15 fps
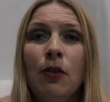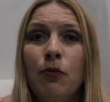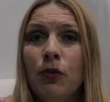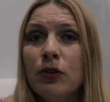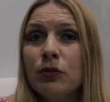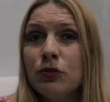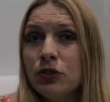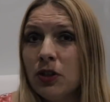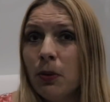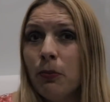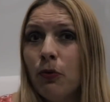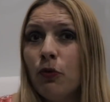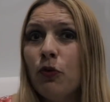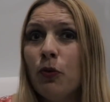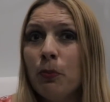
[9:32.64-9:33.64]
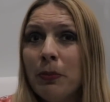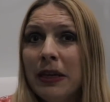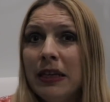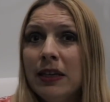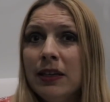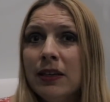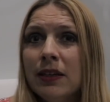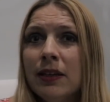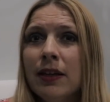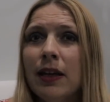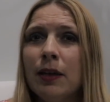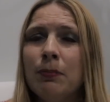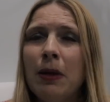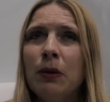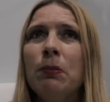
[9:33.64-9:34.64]
For example, for me,
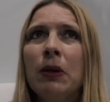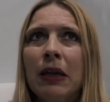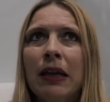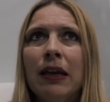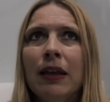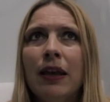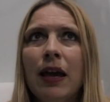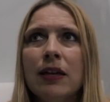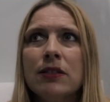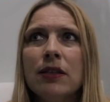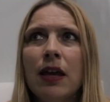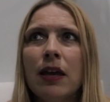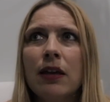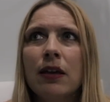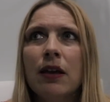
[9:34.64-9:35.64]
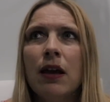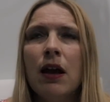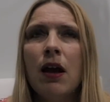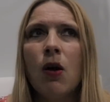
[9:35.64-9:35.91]
it made me realize like,